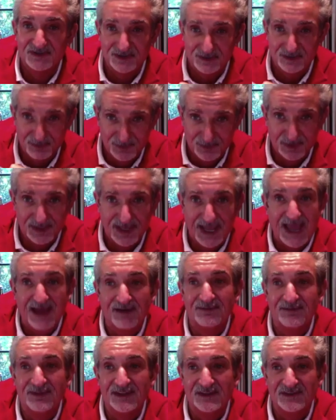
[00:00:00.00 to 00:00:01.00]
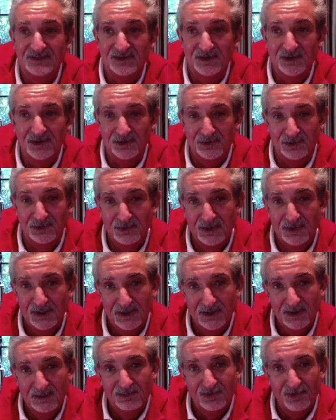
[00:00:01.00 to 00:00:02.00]
We'll have these new
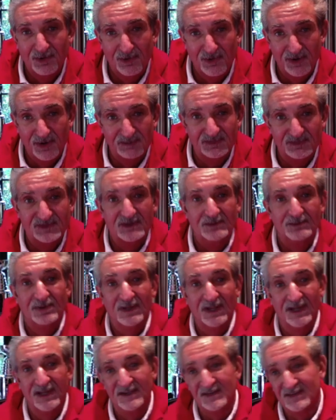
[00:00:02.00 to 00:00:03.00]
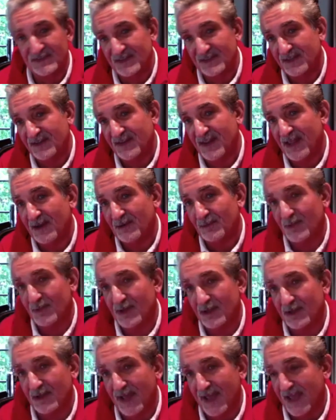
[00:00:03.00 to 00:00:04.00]
programs in place, and then
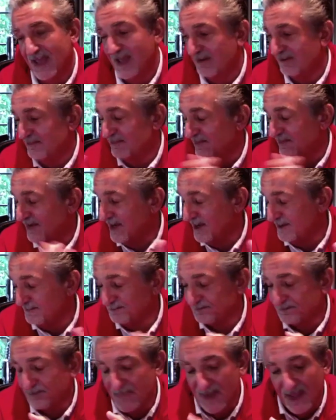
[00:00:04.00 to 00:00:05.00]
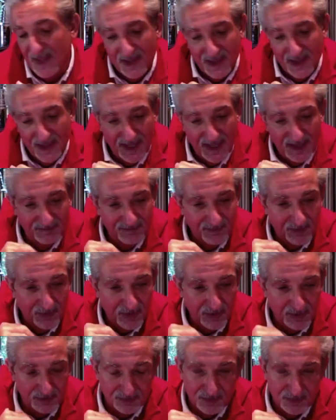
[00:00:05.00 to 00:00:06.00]
we'll have
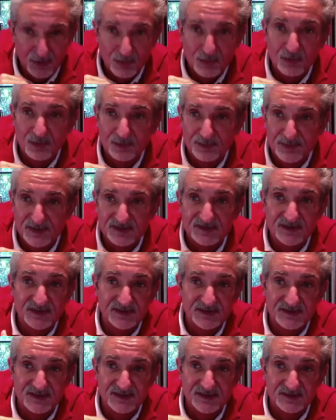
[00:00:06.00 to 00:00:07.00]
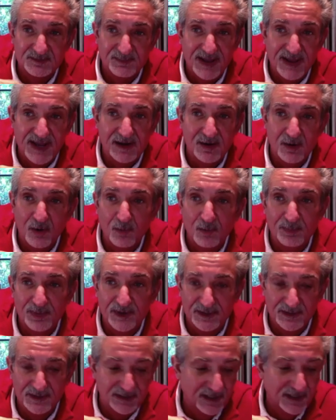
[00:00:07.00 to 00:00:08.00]
our local businesses back
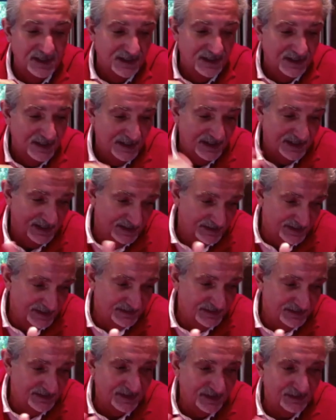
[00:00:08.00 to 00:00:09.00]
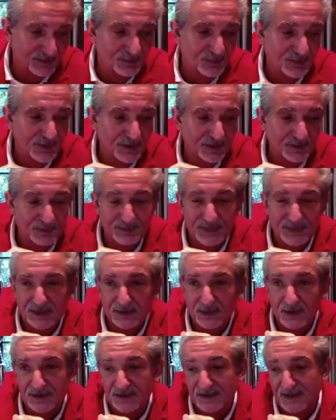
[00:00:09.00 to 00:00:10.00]
open. And I think we'll be
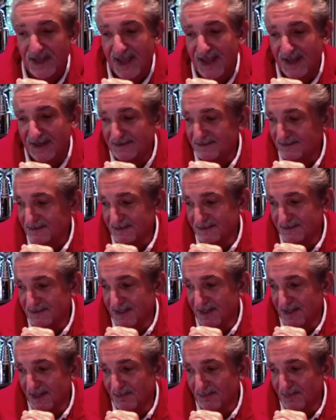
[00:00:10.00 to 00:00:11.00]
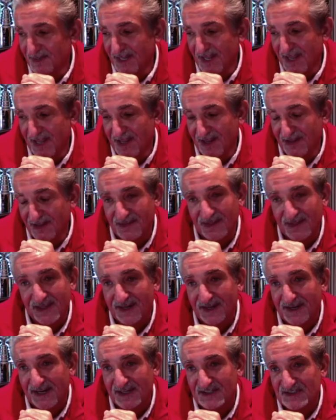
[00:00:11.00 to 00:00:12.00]
looked at, the NBA, the
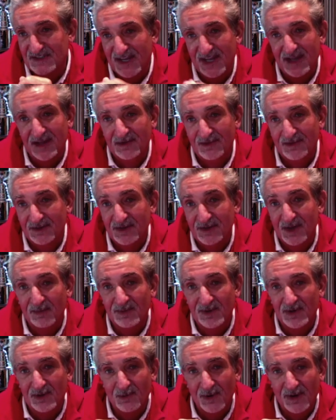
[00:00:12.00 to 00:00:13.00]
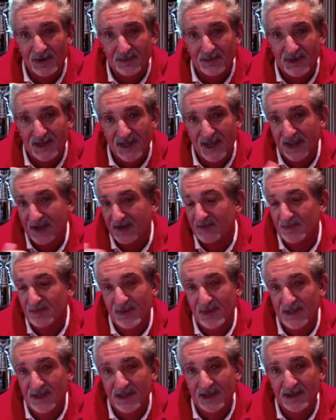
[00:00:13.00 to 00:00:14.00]
NHL, the WNBA, as
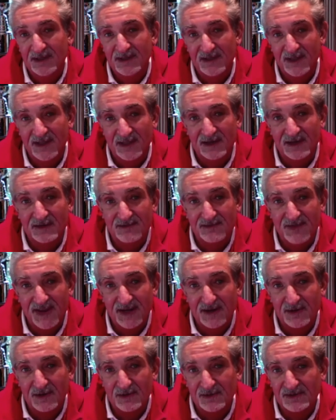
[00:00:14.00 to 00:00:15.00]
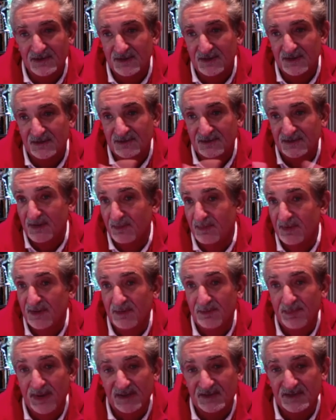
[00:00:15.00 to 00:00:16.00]
being innovators and some of the
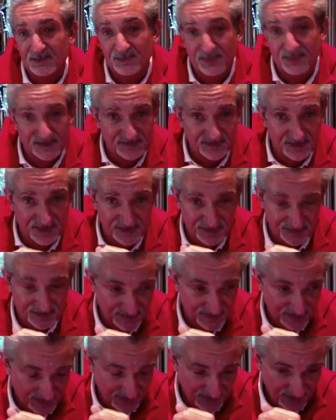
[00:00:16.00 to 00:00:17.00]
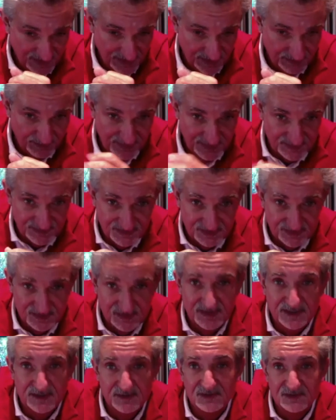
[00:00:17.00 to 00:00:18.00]
best business and business
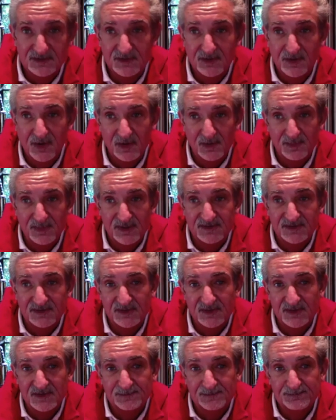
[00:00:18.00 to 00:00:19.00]
leaders in all the business.